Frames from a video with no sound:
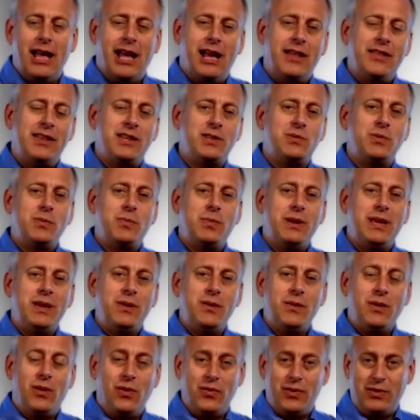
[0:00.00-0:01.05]
And this would
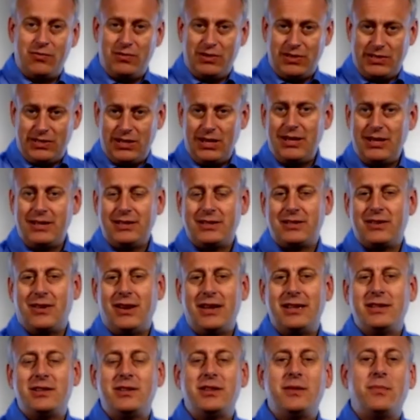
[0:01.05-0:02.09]
be on the return
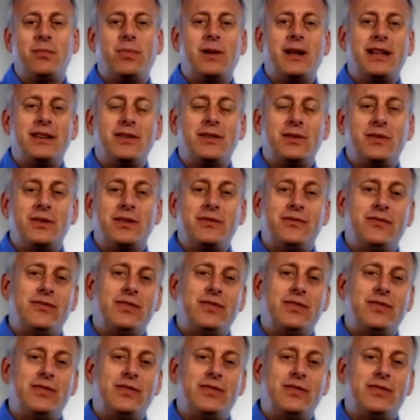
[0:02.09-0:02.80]
side, so the blood on a